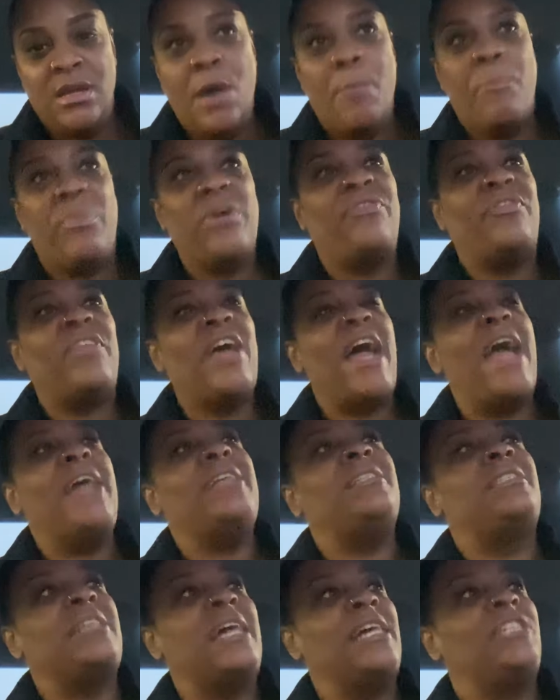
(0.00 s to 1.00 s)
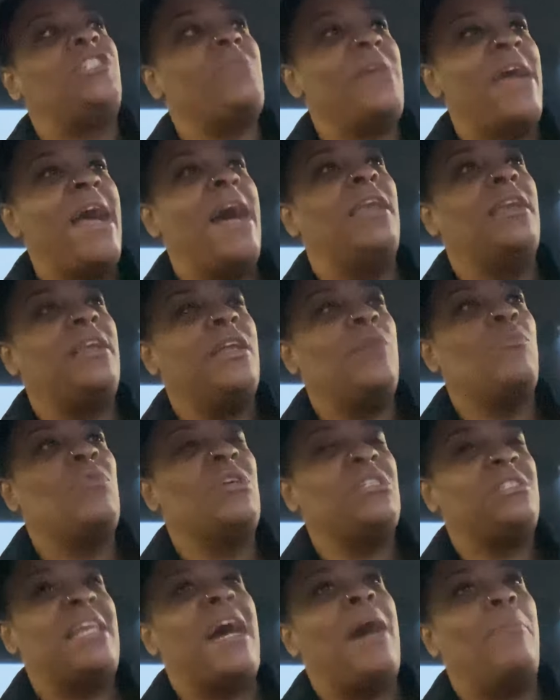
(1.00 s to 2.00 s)
But their sexuality
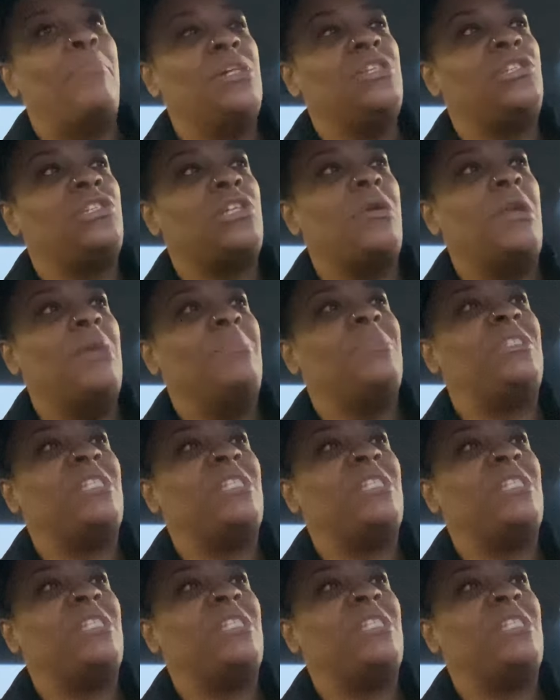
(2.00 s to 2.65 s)
was not pushed on them,